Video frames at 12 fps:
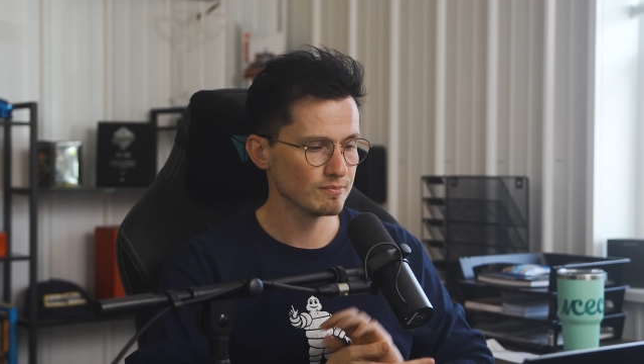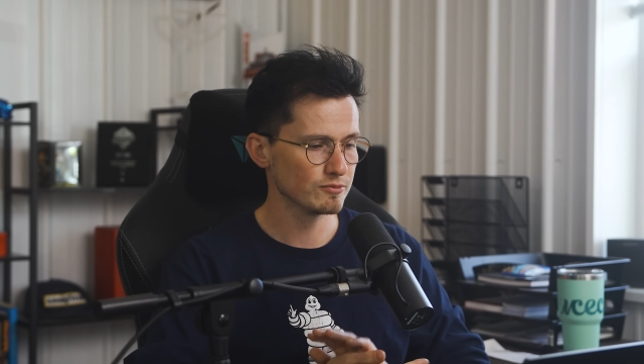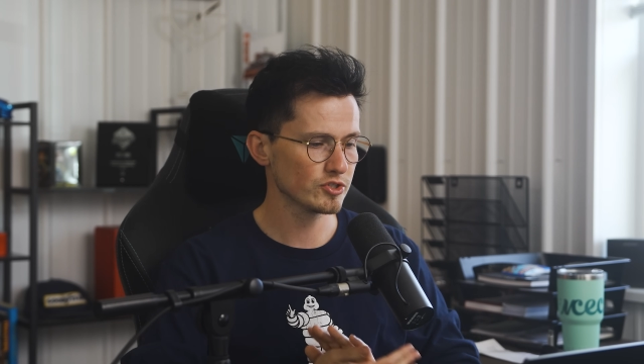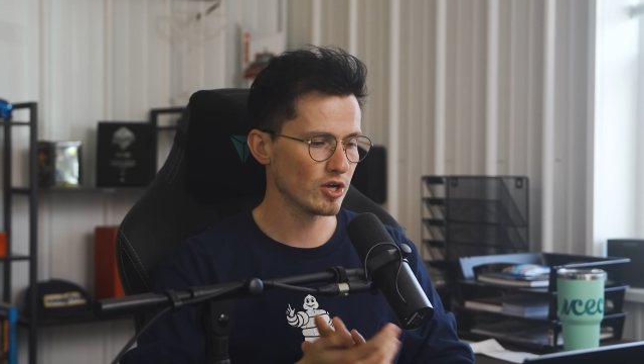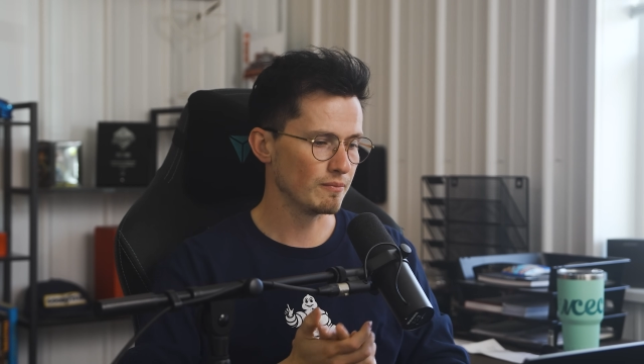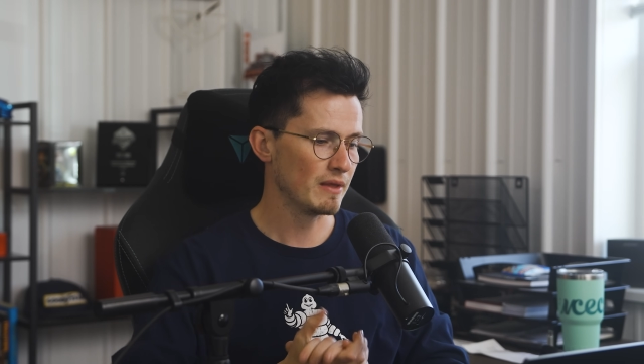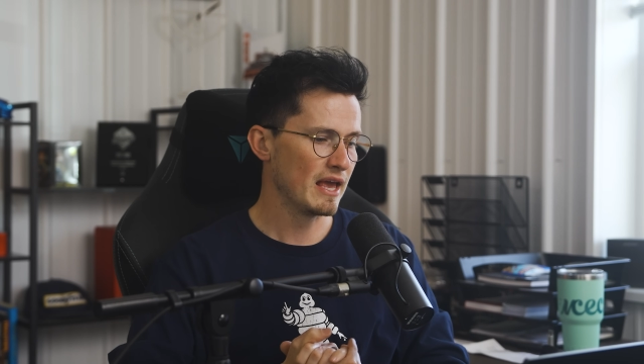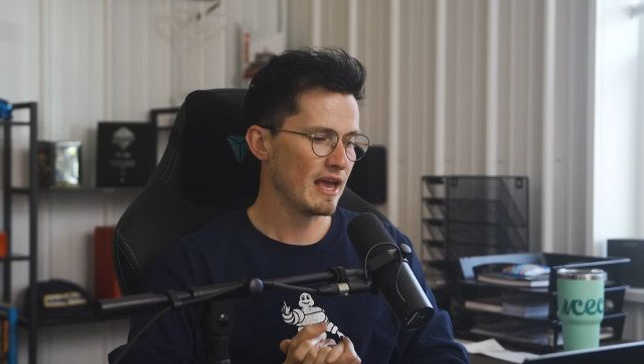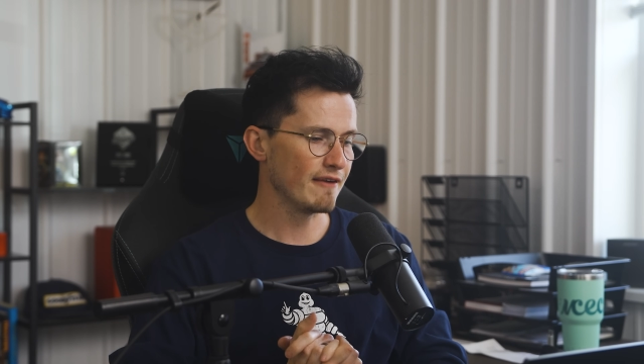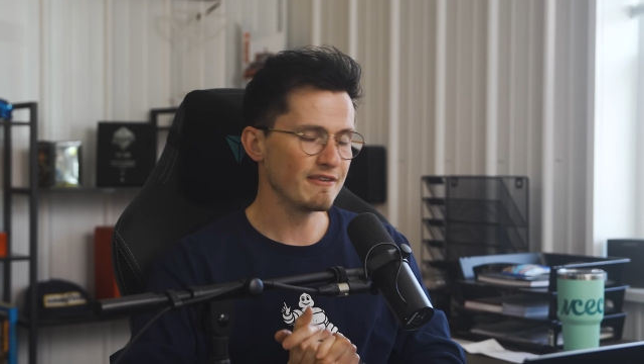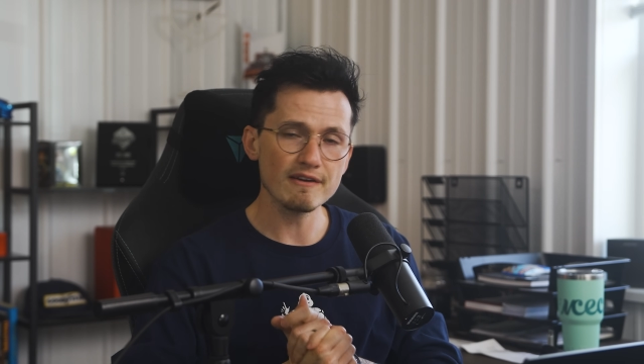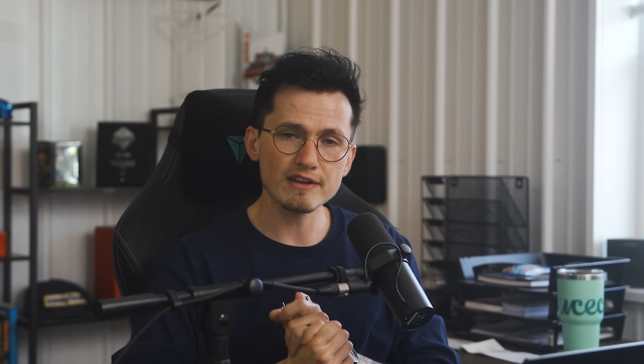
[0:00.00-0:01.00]
So
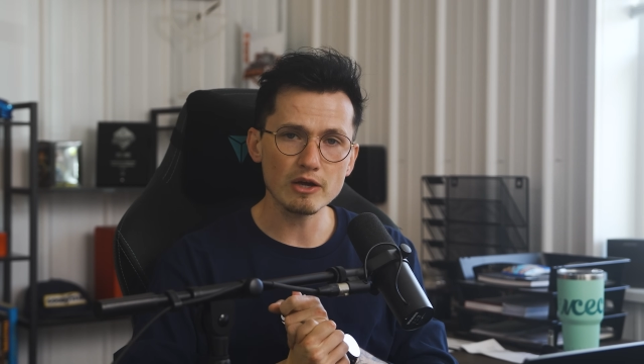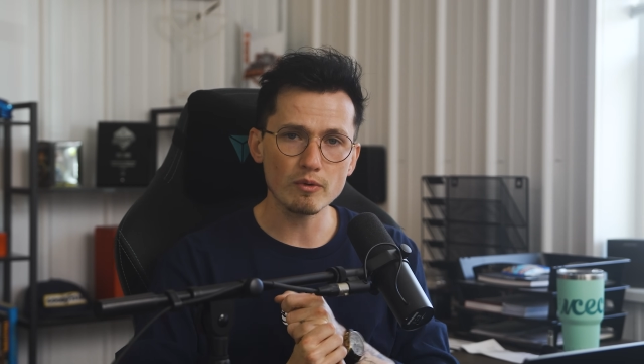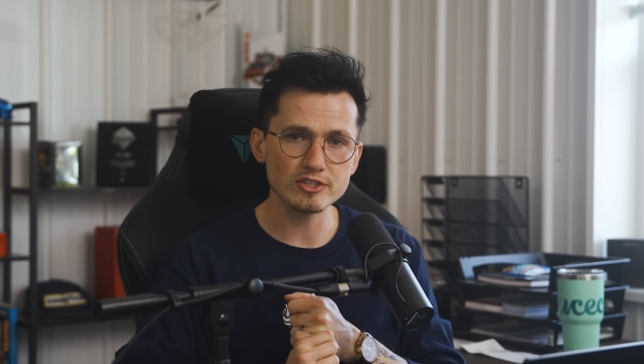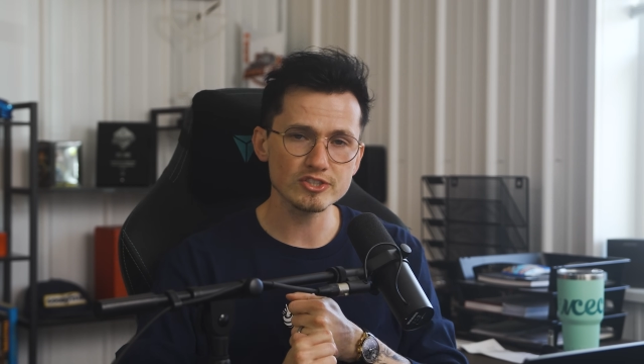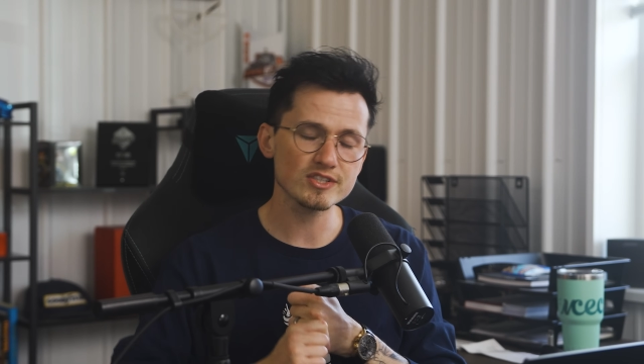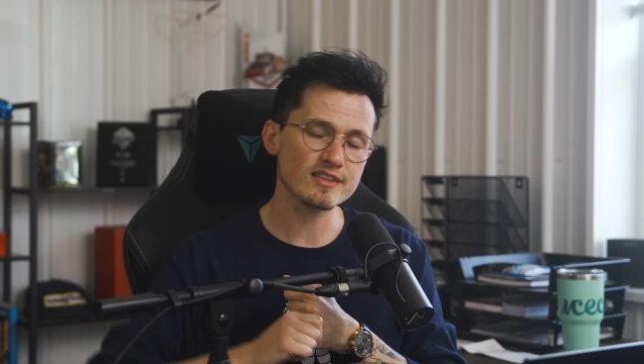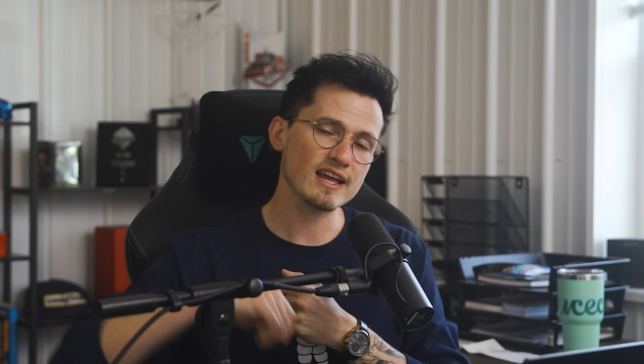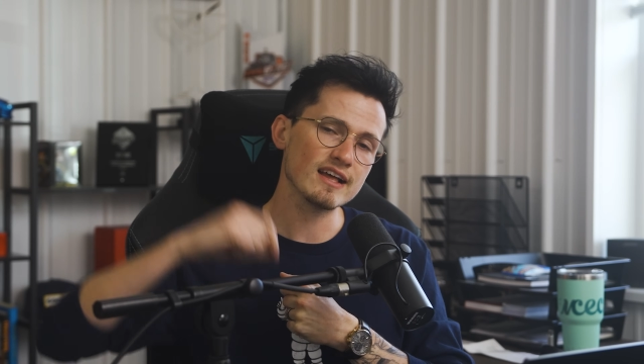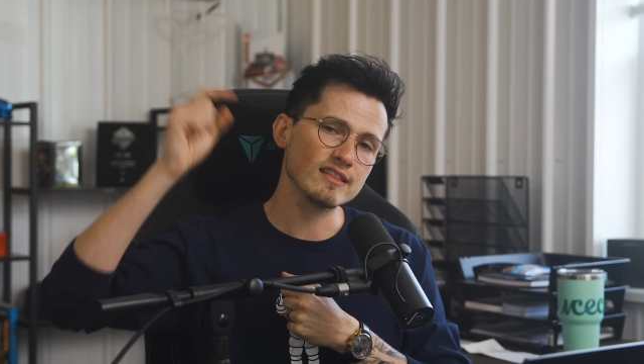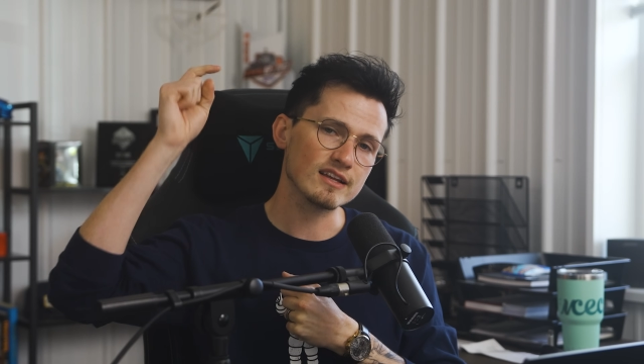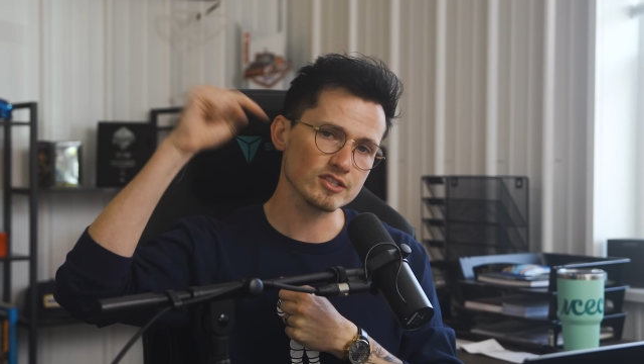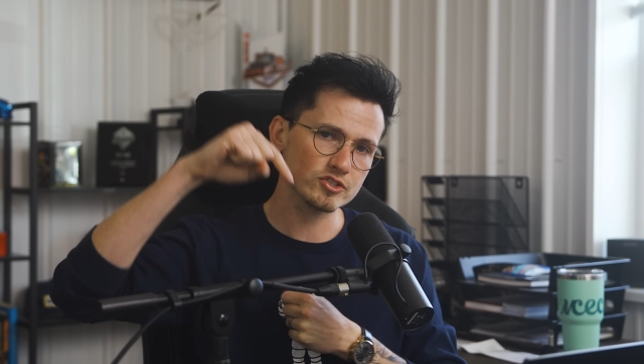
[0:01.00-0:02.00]
if you have any questions on
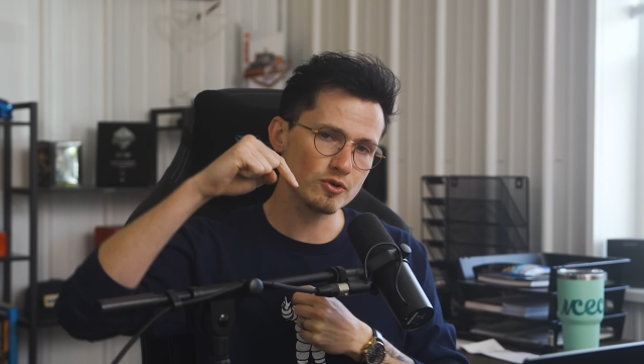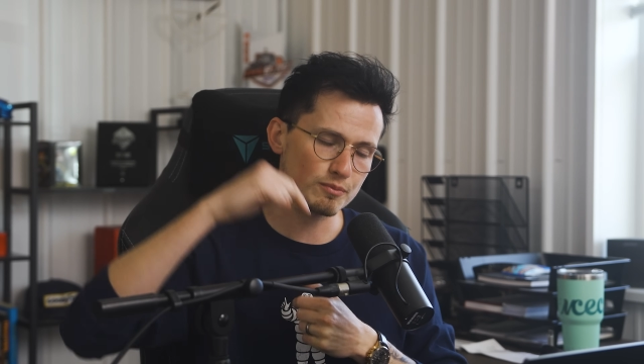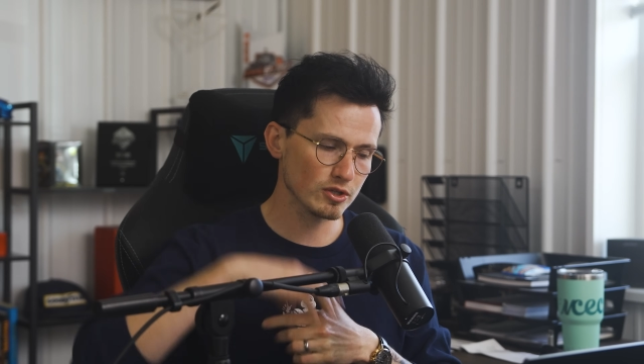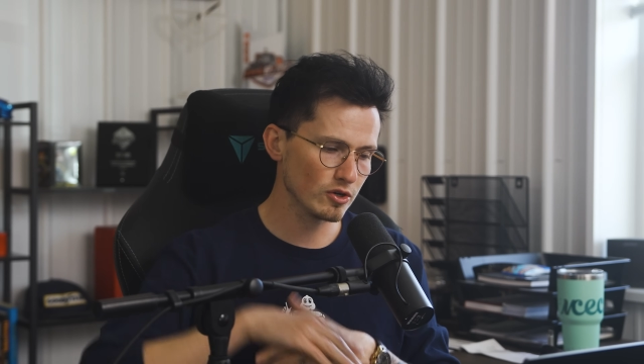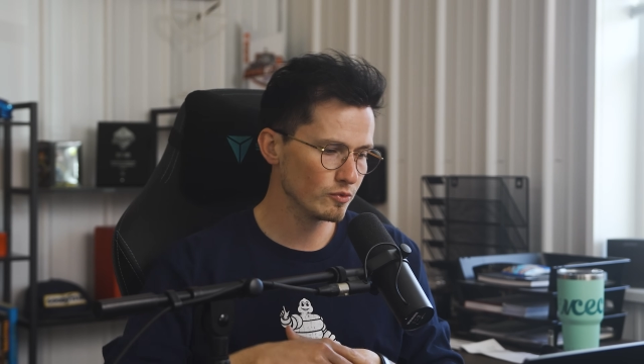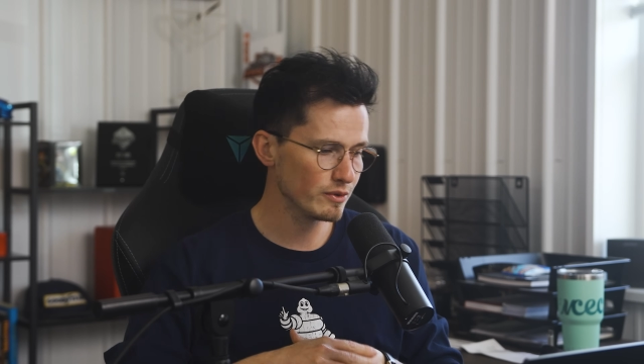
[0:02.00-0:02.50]
that, let us know below.